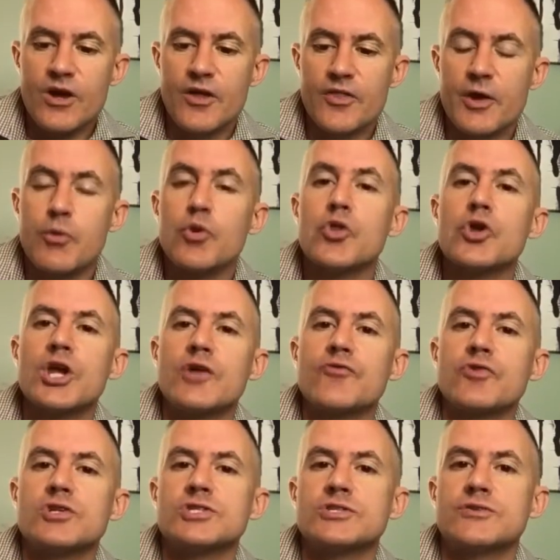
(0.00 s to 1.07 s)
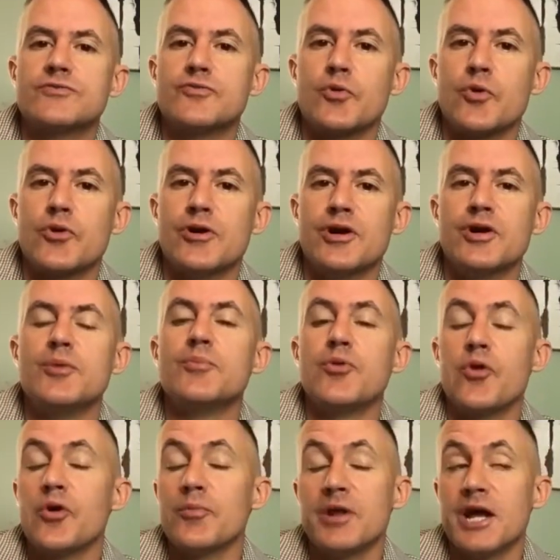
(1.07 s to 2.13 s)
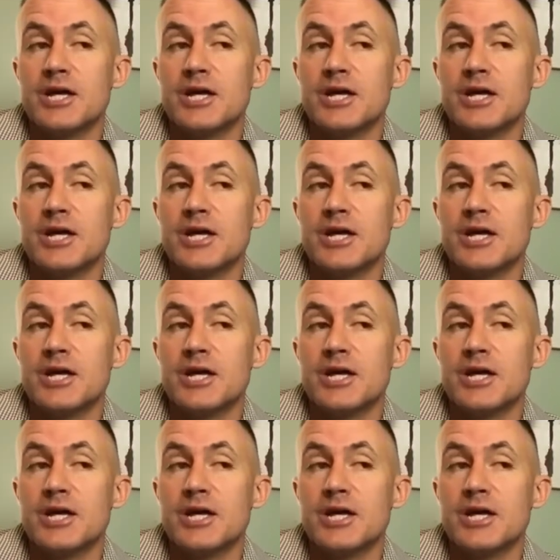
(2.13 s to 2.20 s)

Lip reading: They were looking for employment,